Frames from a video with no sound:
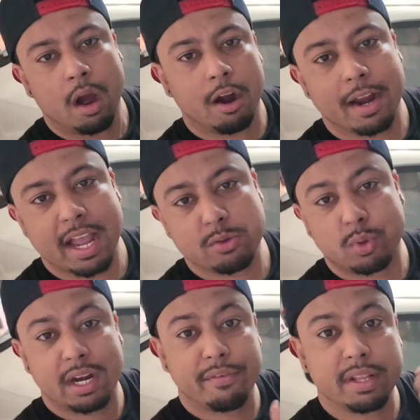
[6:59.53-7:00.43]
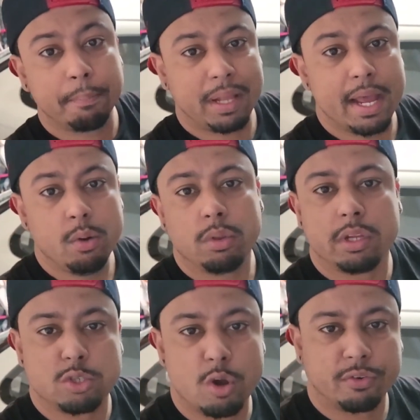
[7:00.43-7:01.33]
All right, guys, we got everything bled.
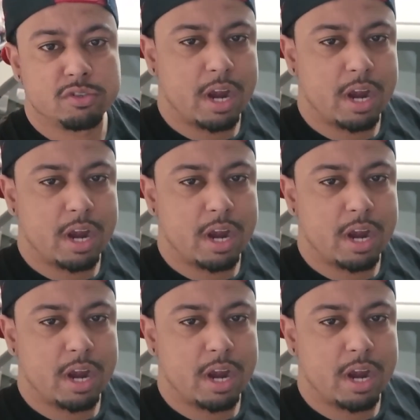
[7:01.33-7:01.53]
Let's go for a